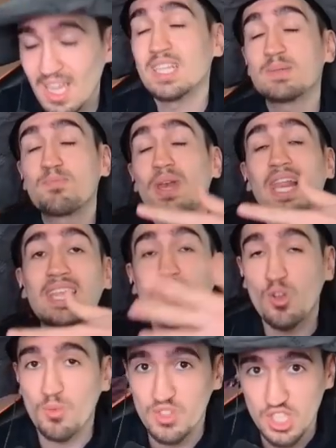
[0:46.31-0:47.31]
There's
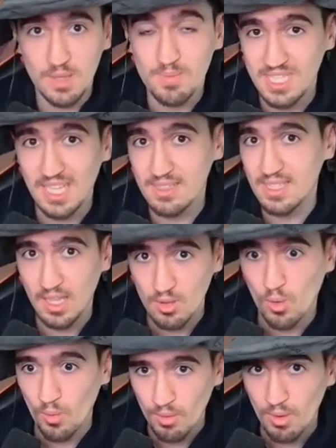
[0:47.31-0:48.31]
plenty of cheap sets that
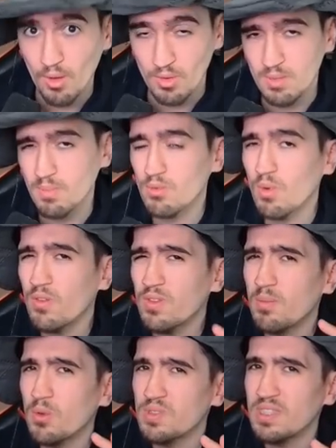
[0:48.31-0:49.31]
go around, but one of
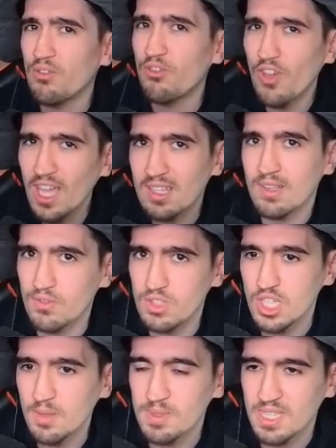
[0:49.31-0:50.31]
the most effective
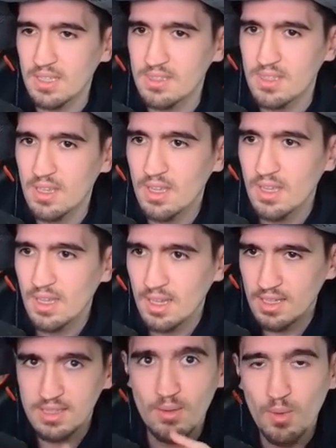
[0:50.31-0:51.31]
cheap sets
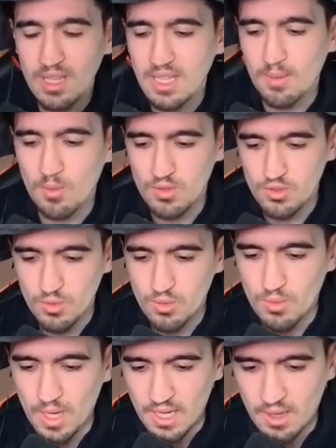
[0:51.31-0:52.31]
is the one that I'm going to show you right